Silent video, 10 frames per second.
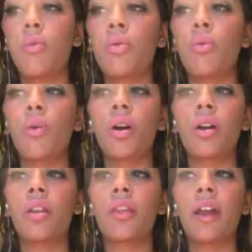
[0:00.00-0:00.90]
the word
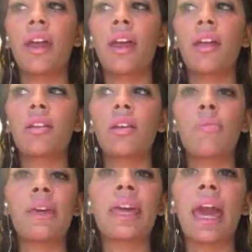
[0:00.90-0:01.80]
that it
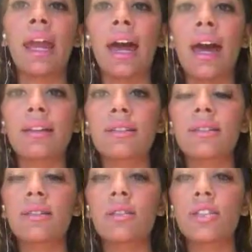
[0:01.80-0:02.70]
began as.
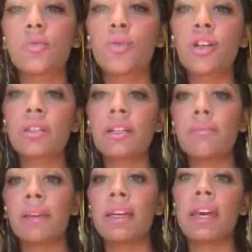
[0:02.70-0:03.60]
This word
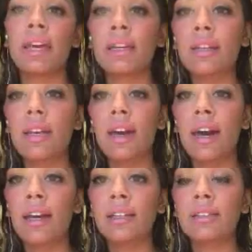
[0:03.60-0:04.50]
didn't begin
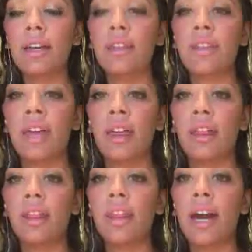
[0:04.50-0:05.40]
as a thing
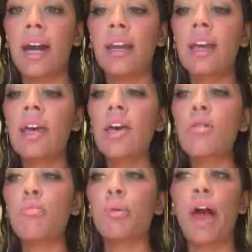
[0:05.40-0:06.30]
that
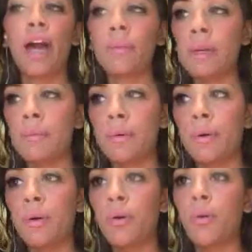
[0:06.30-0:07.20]
black
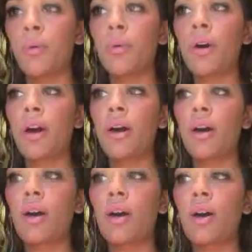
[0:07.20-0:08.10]
people
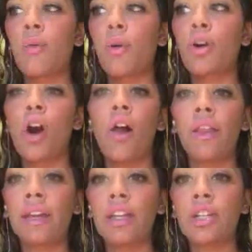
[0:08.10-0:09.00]
were
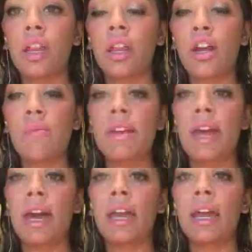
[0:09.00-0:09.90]
calling each other. It
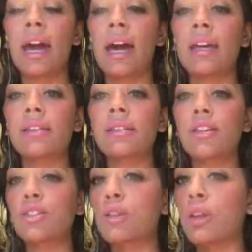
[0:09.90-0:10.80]
began as a
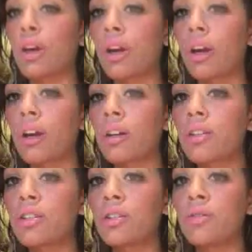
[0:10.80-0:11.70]
slur
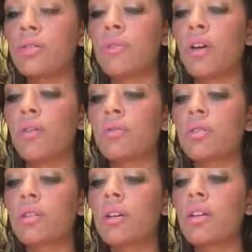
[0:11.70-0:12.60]
to denote
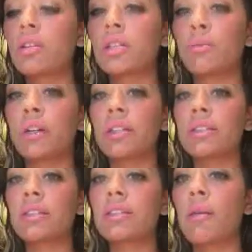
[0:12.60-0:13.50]
someone's
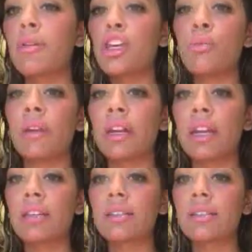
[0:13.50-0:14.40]

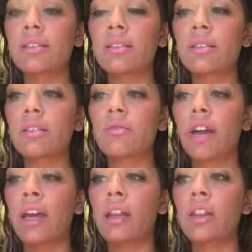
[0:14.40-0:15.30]
subhumanness,
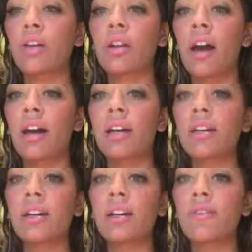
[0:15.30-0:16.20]
right? They're not
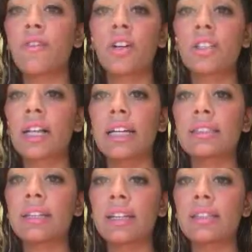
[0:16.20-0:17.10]
a first-class
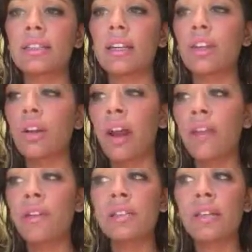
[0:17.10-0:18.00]
citizen. They're not
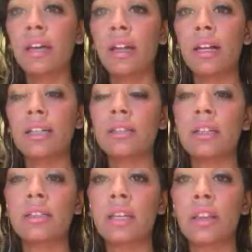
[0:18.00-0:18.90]
even a second-class
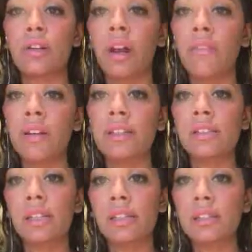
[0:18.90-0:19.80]
citizen. They're not even a
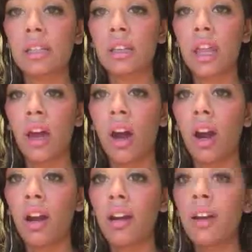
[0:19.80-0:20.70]
citizen. They
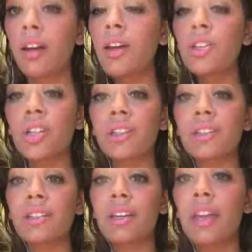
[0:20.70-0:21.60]
are
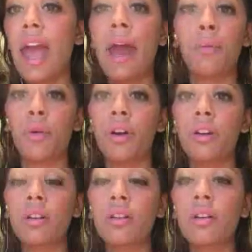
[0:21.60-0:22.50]
just an N-word.
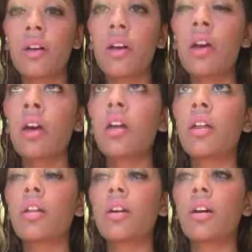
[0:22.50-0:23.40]

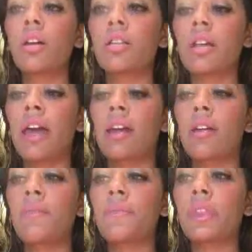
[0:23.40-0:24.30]
It's like
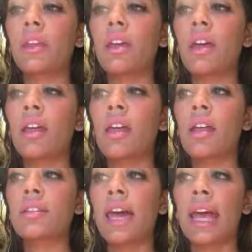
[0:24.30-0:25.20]

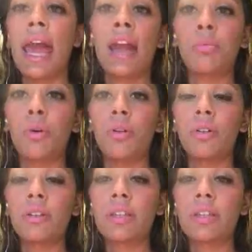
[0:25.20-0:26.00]
animal. It's